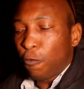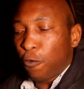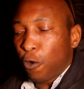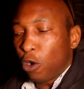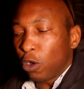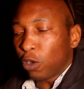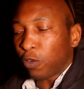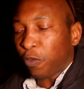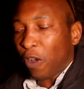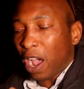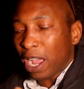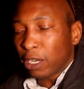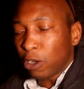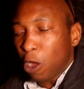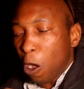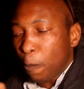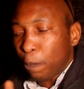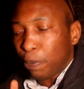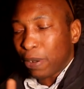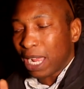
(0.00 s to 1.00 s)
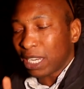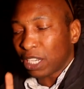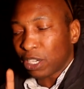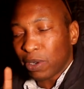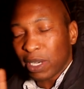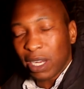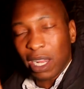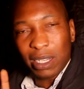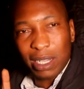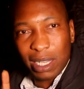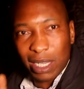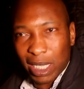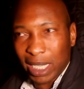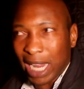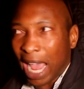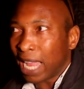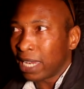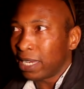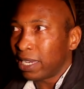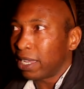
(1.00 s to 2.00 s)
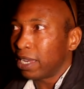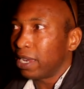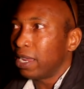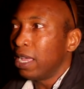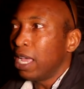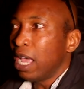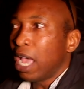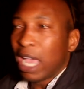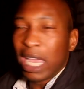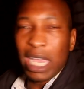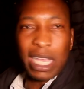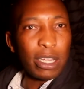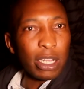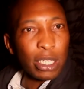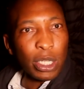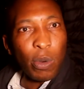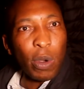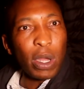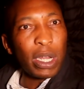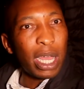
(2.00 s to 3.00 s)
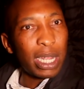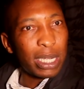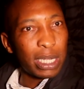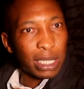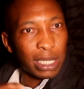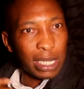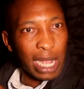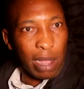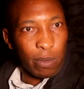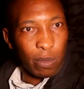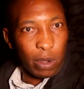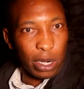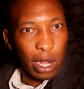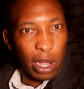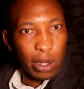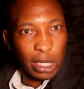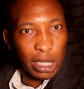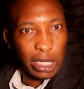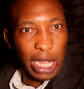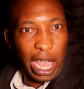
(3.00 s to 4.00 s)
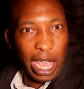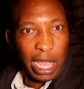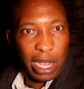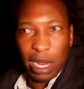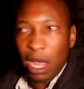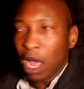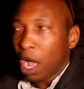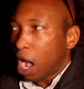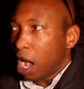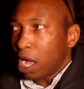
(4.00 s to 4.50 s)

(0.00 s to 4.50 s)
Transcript: Fools find no pleasure in understanding. He doesn't want to understand what I was saying.